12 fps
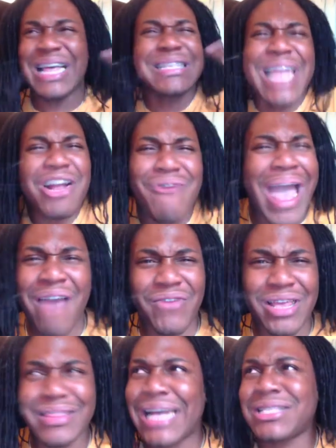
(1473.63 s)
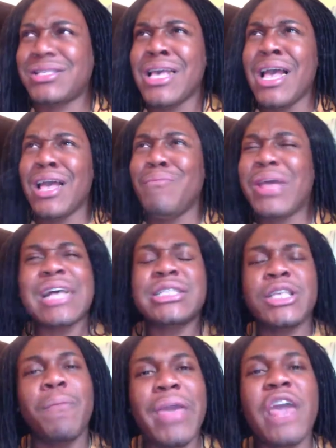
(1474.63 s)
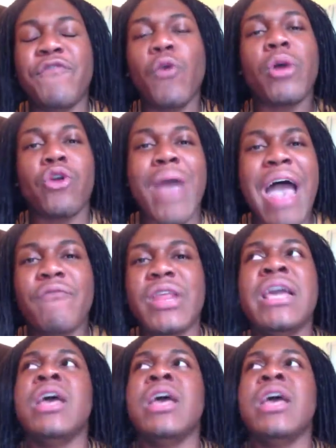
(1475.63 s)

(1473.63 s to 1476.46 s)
not gravity. That's because to me, if it were gravity,